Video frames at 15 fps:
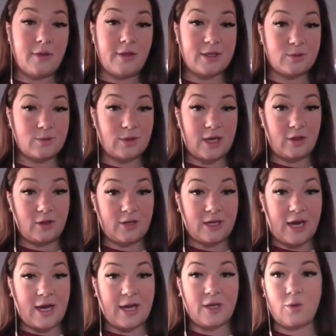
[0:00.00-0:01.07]
That's what I look
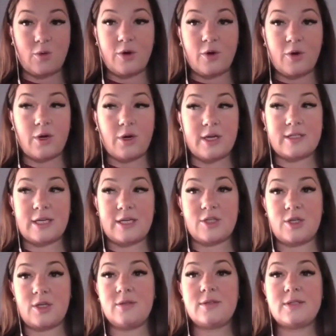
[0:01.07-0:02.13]
at. I go into
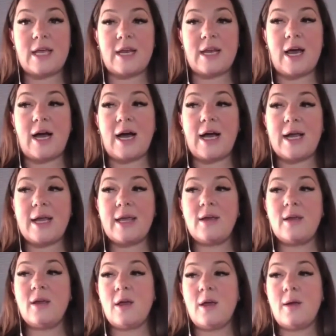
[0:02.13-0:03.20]
organizations and
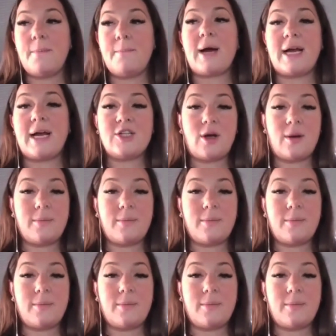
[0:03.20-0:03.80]
my